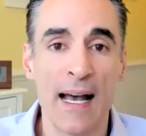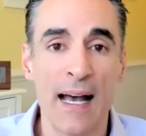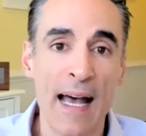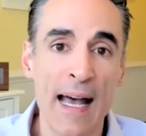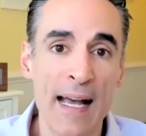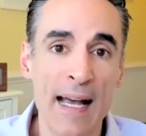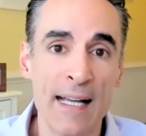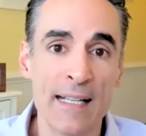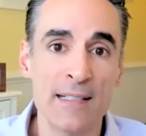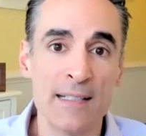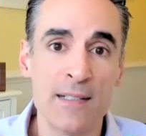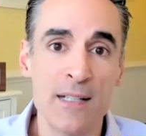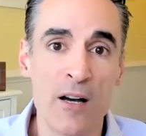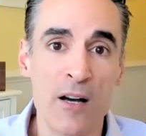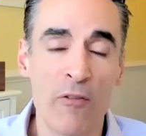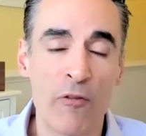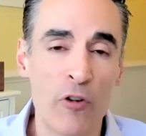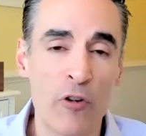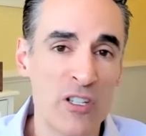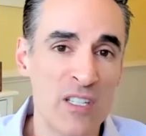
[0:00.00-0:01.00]
And uh,
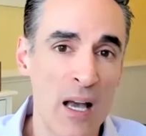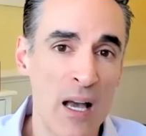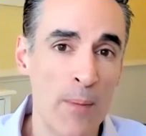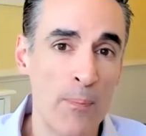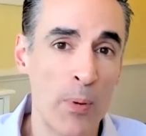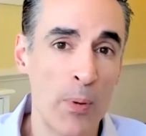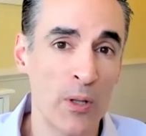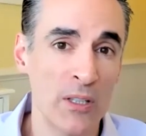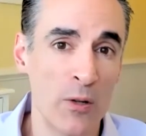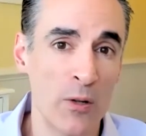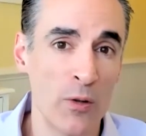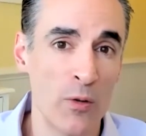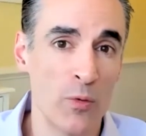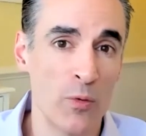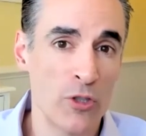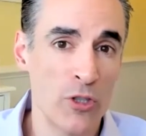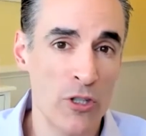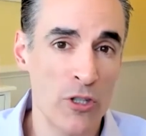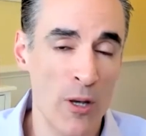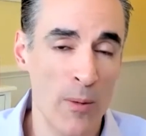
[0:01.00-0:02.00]
for example, in
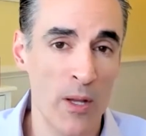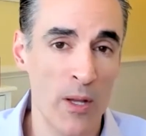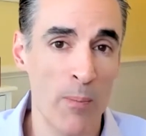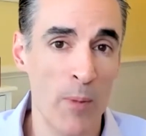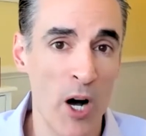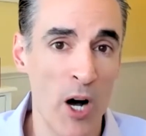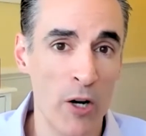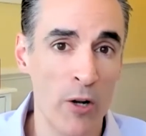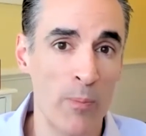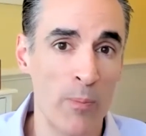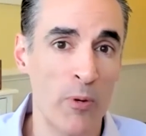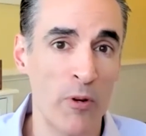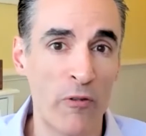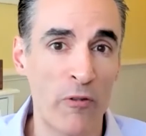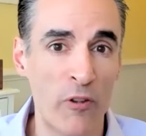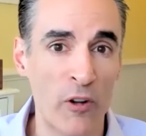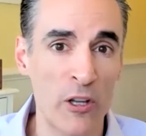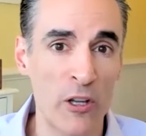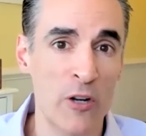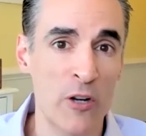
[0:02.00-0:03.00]
some of the model
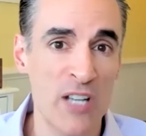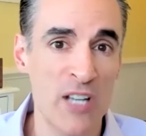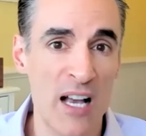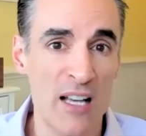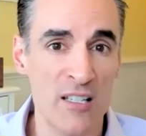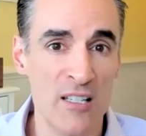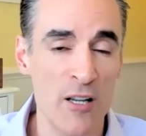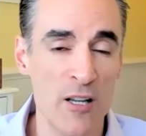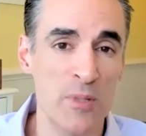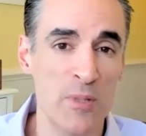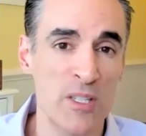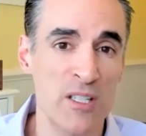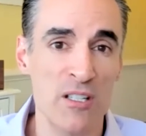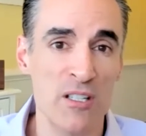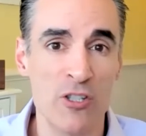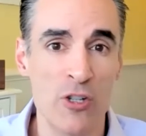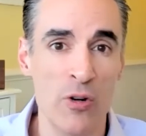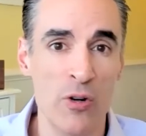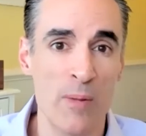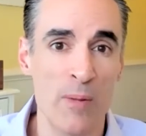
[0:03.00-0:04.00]
portfolios, I
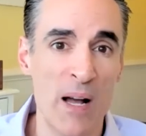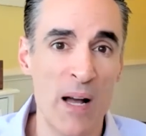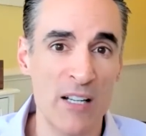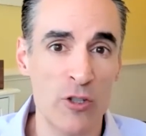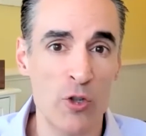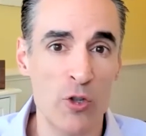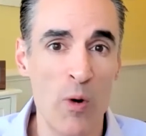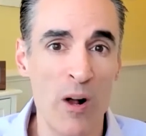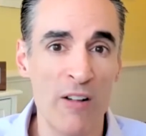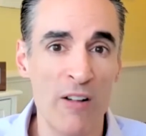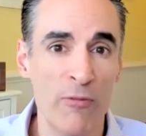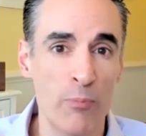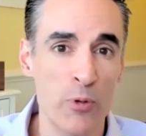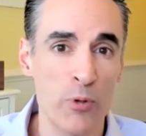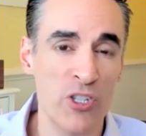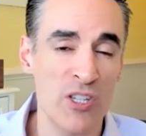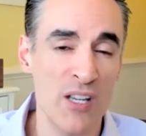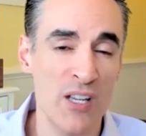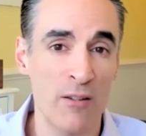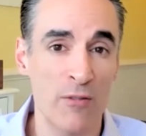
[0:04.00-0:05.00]
substitute about
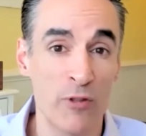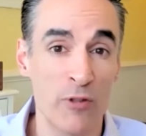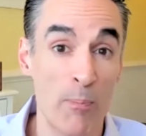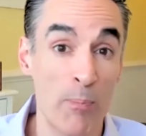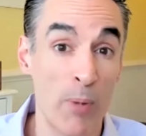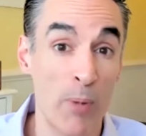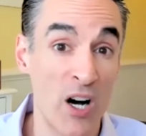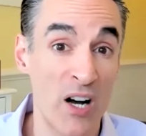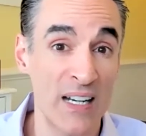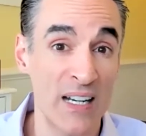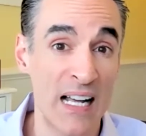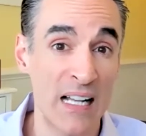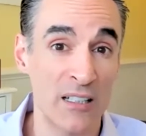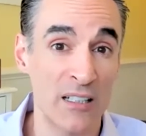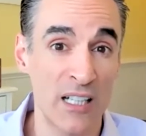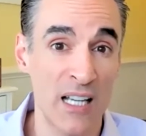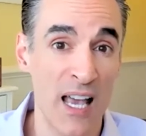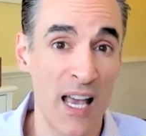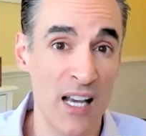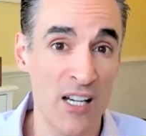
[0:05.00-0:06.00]
12% of the bond
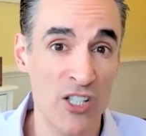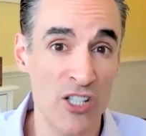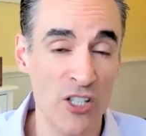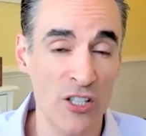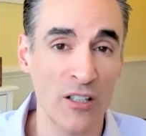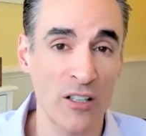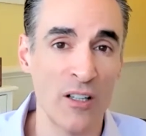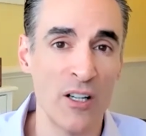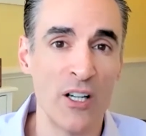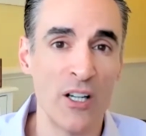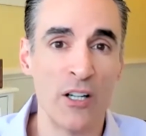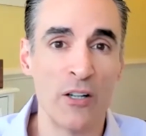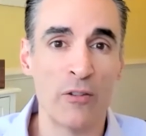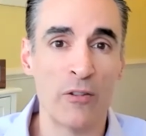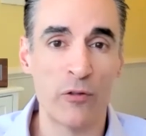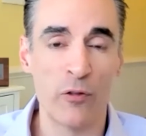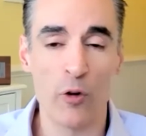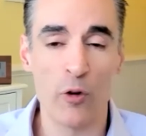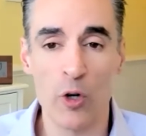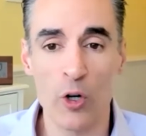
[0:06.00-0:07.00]
allocation
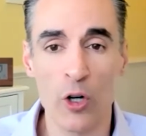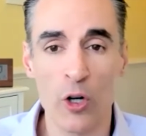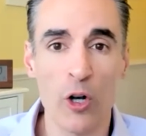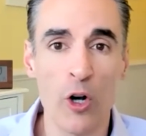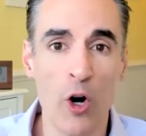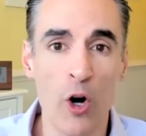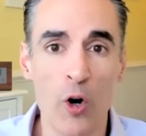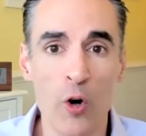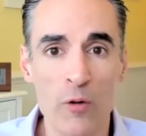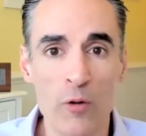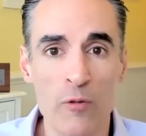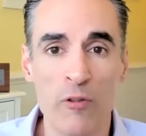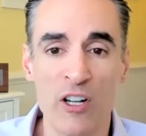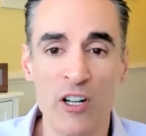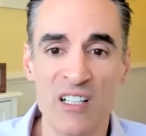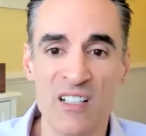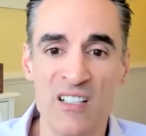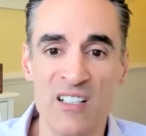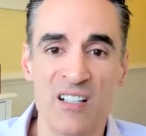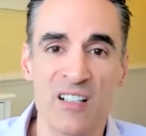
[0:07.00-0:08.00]
for low
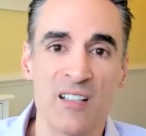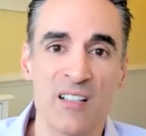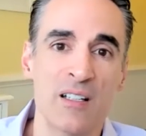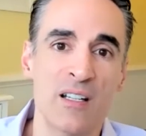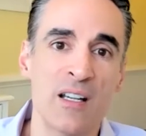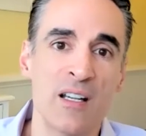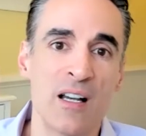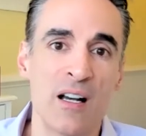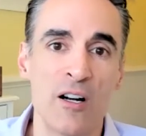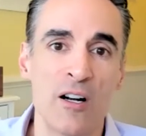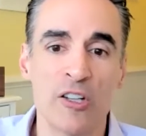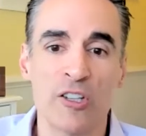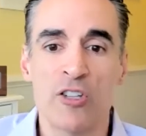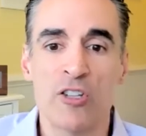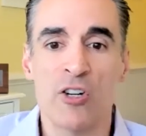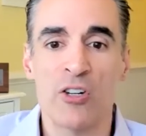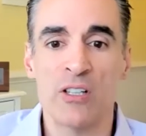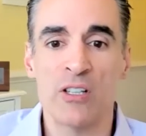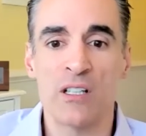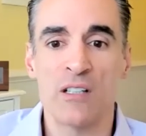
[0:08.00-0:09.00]
volatility
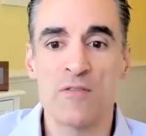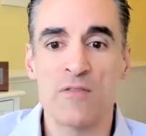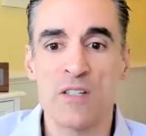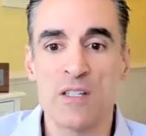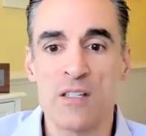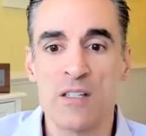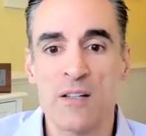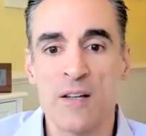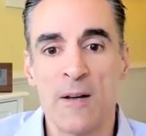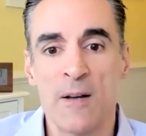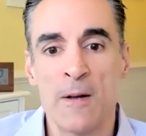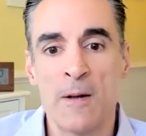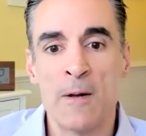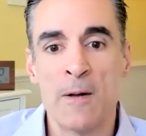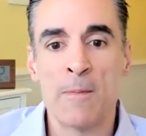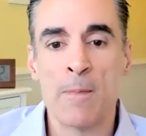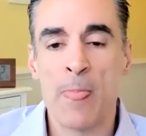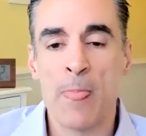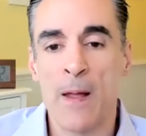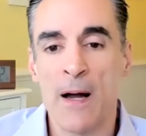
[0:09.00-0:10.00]
alternatives.
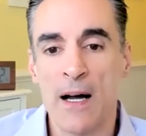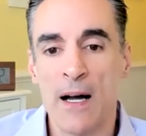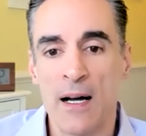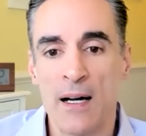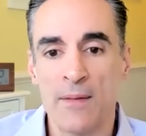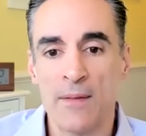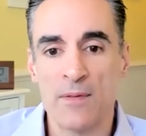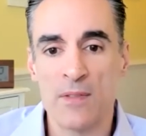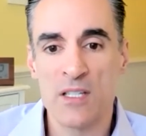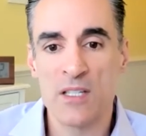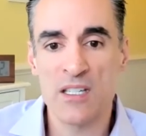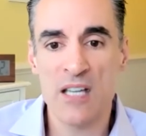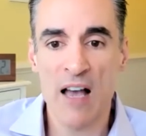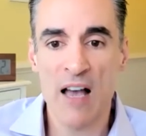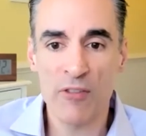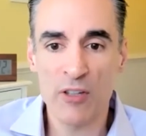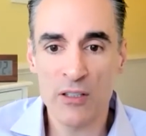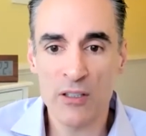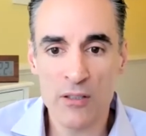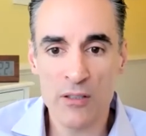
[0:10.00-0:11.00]
Uh,
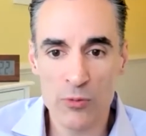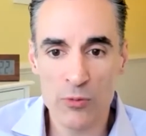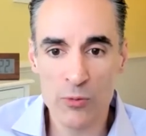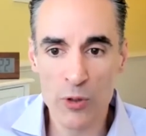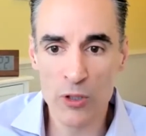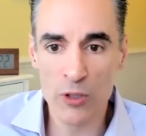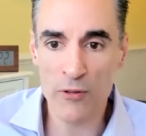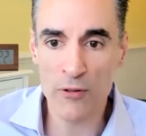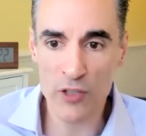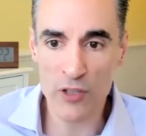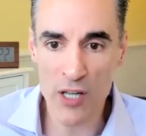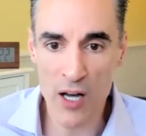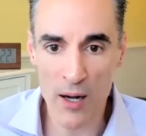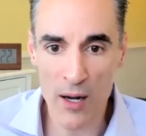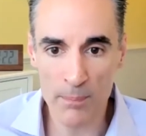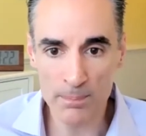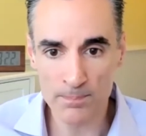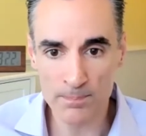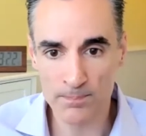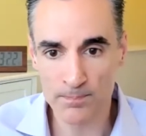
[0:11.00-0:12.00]
seventh rule of
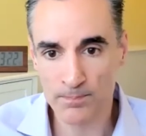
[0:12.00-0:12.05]
thumb,